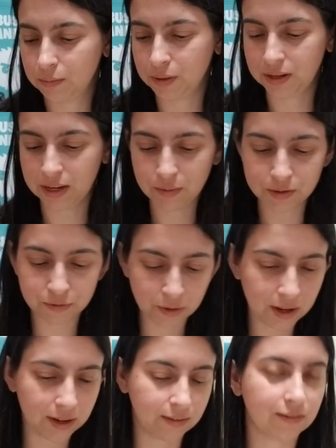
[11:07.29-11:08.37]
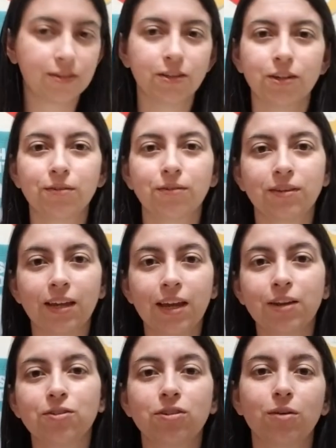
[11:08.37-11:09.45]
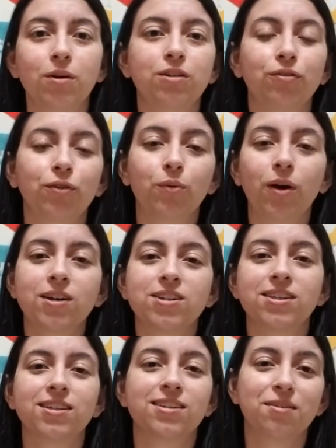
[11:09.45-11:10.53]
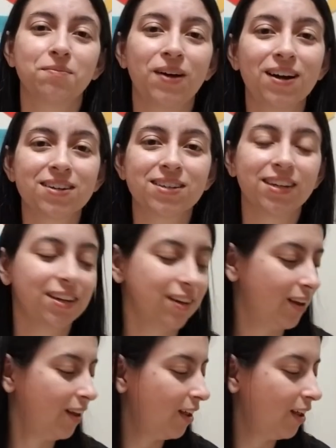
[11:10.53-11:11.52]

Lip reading: But it was fun. So thank you so much for watching this unboxing.